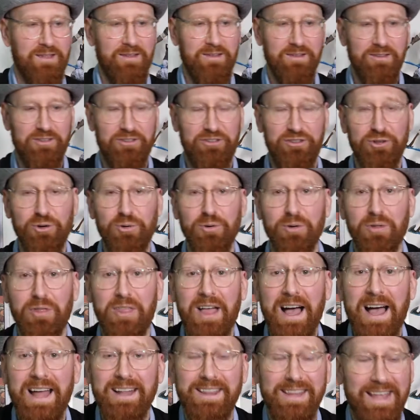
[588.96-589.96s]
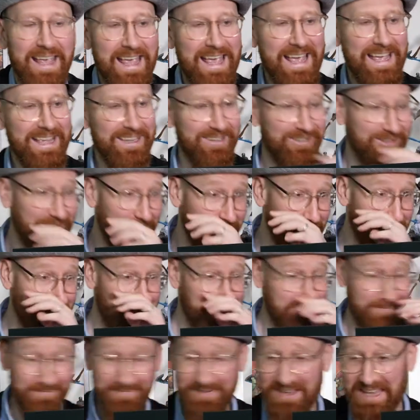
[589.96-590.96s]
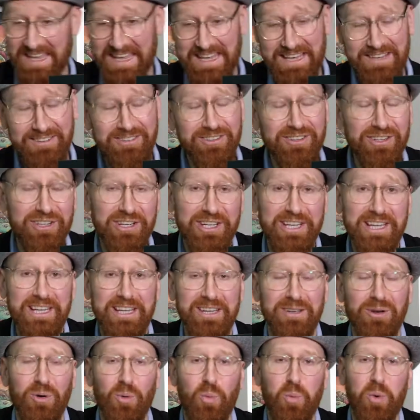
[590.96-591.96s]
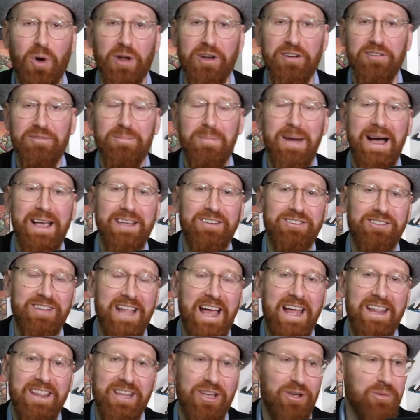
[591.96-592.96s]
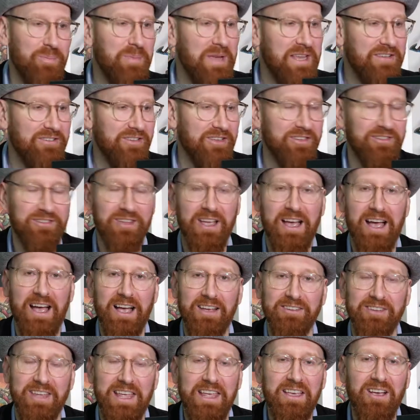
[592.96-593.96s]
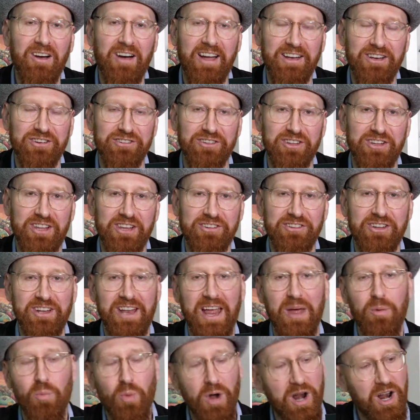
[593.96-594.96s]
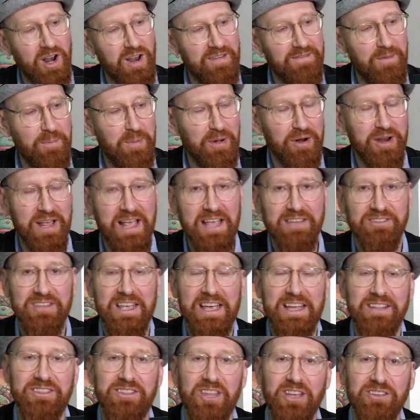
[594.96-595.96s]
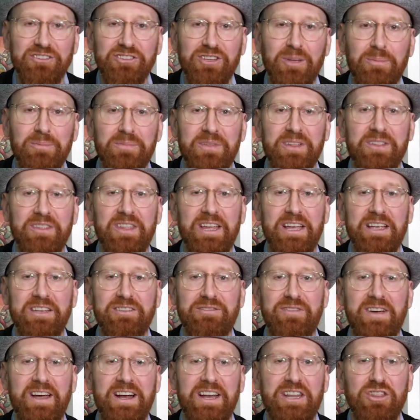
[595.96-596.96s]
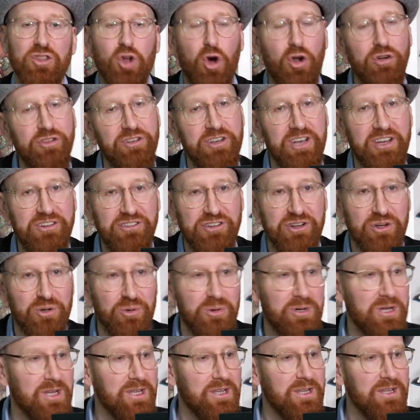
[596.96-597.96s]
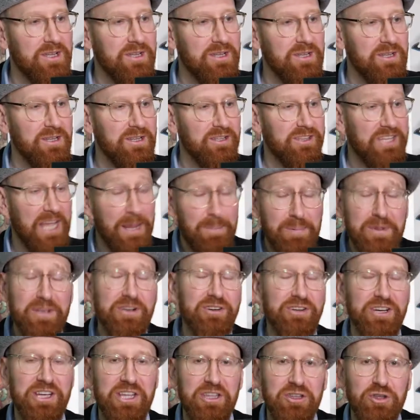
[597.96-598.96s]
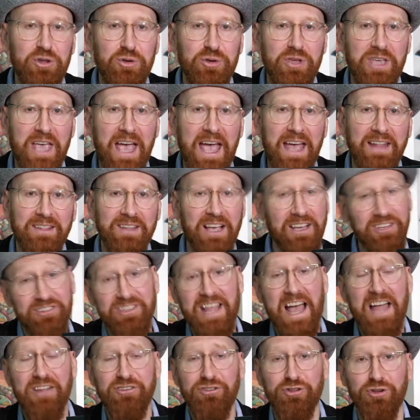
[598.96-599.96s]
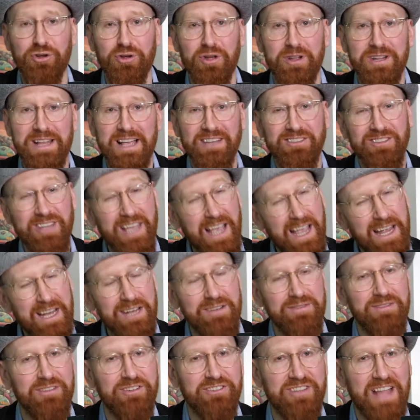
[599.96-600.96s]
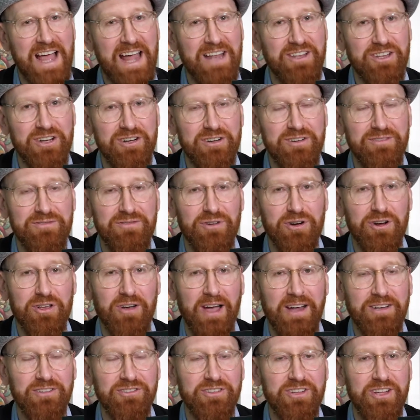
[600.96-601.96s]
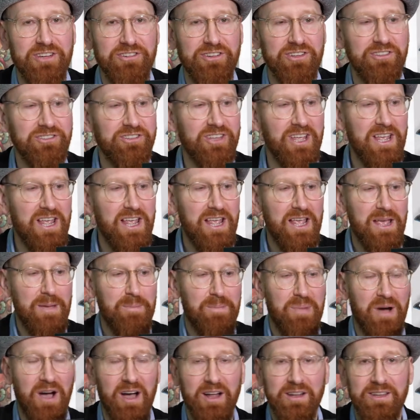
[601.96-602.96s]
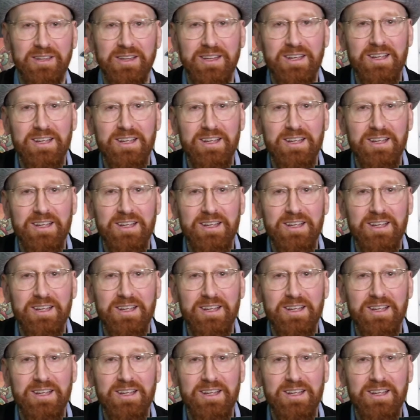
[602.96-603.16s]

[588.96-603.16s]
So that is easily one of my standout pieces as a collector's edition, and what I love about it is that it does something that is very non-traditional. typically you get a statue, and that's kind of standard for collector's editions, but